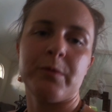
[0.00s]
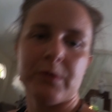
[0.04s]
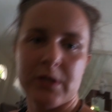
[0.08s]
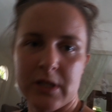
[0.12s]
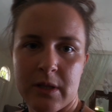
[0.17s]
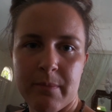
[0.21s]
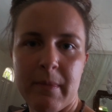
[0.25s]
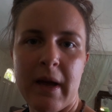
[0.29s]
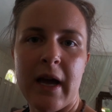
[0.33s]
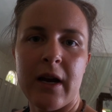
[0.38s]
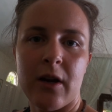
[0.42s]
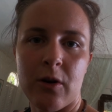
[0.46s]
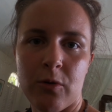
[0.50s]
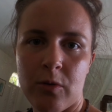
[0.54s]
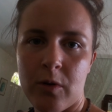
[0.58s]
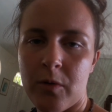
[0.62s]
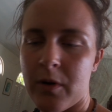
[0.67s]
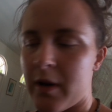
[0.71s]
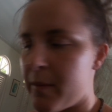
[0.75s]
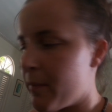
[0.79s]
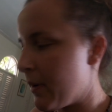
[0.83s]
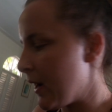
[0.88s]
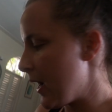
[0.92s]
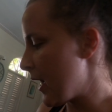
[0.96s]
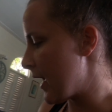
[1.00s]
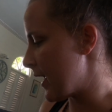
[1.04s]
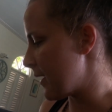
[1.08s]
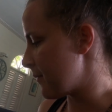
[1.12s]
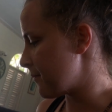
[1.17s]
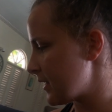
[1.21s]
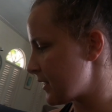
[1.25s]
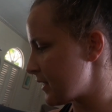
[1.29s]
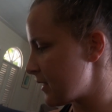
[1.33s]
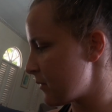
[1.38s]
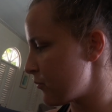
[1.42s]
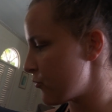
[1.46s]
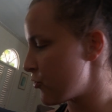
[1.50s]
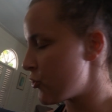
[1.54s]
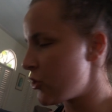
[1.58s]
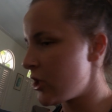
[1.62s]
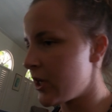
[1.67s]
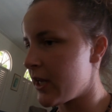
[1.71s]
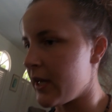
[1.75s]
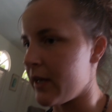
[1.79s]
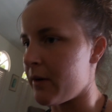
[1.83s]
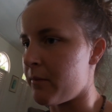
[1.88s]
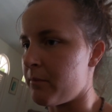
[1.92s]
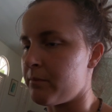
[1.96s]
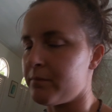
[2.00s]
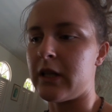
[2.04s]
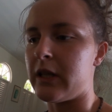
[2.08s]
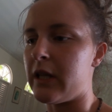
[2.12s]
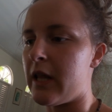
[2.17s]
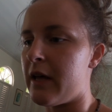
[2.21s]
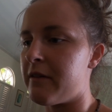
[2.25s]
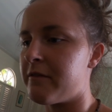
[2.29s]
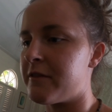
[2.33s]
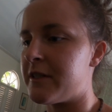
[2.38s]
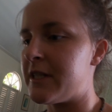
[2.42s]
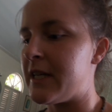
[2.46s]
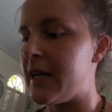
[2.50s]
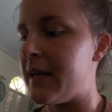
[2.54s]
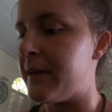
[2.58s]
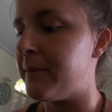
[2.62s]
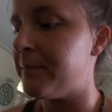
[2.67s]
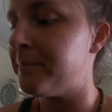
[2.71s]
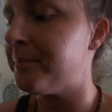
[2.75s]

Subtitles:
was the macaroni pie and some chicken. Loved it.